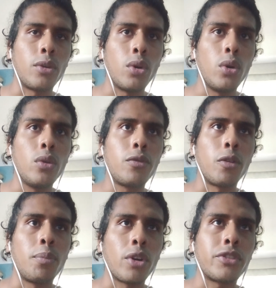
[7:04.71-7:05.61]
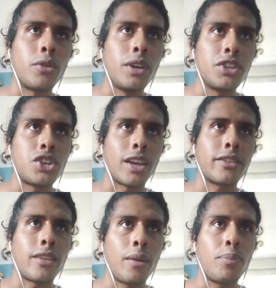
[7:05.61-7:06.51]
a row from Pongsiri and
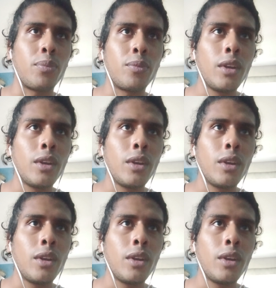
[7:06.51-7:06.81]
checks up.